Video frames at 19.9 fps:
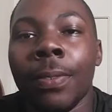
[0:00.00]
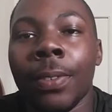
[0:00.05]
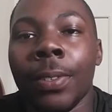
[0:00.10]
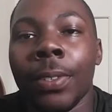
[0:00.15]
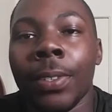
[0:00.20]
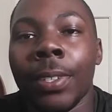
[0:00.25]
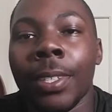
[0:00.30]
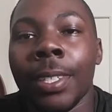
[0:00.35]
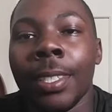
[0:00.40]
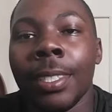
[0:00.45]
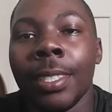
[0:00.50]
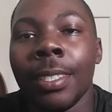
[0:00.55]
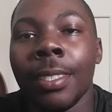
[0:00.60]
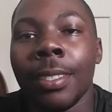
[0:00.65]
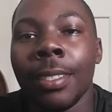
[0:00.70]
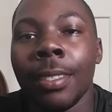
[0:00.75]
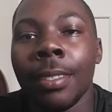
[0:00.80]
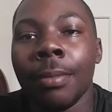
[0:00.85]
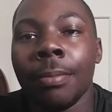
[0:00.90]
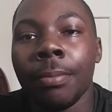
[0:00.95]
for
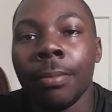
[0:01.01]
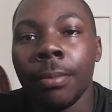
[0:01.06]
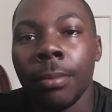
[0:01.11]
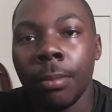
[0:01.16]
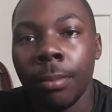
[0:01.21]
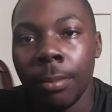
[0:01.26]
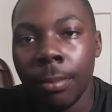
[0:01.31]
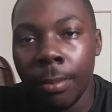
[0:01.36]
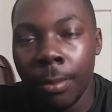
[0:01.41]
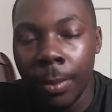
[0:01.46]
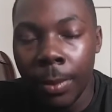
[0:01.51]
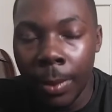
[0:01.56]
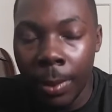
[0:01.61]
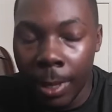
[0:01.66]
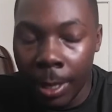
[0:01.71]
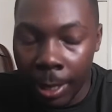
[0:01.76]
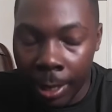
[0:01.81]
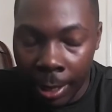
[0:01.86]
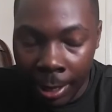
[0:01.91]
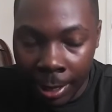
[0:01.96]

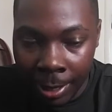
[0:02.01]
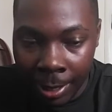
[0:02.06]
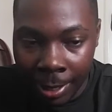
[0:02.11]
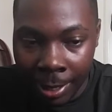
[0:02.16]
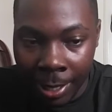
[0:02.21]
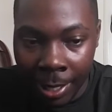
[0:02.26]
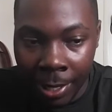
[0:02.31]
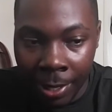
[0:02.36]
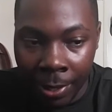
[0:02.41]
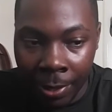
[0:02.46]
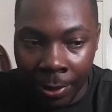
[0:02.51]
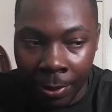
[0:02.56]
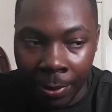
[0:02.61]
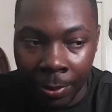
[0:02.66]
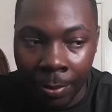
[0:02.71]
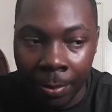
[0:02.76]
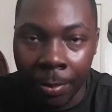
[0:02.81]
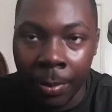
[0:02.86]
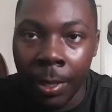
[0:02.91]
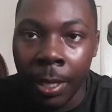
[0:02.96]
it
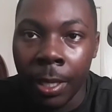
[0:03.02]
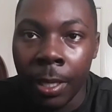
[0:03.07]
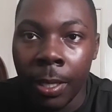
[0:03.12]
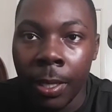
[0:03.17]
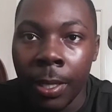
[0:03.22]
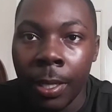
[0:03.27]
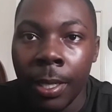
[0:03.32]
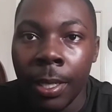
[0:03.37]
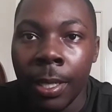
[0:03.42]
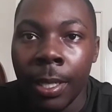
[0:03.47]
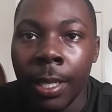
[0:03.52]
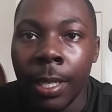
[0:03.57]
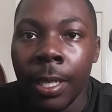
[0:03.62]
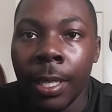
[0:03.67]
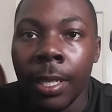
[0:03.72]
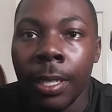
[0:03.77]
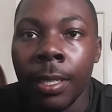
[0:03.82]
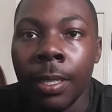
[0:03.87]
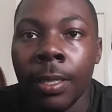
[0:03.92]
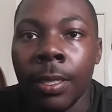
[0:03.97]
so
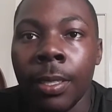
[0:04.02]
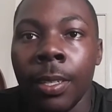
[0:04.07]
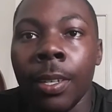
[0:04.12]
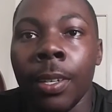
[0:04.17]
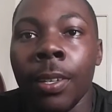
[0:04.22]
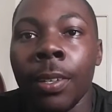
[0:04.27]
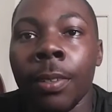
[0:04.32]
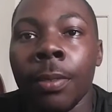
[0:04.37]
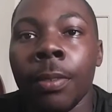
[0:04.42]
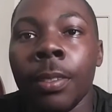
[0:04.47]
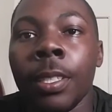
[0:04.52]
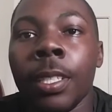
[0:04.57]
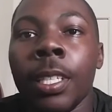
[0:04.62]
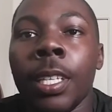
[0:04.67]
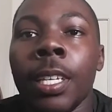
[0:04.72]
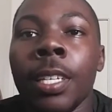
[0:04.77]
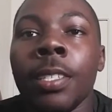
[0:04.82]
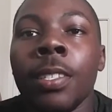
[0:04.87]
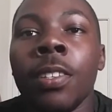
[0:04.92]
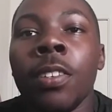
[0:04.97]
so
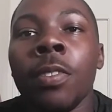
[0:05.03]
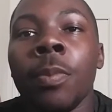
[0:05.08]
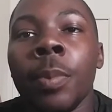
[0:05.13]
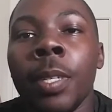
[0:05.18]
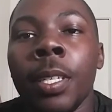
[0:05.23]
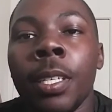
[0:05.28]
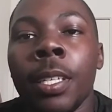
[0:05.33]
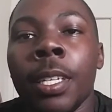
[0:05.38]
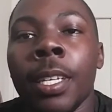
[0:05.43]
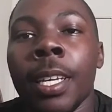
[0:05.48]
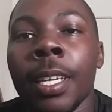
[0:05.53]
there's no be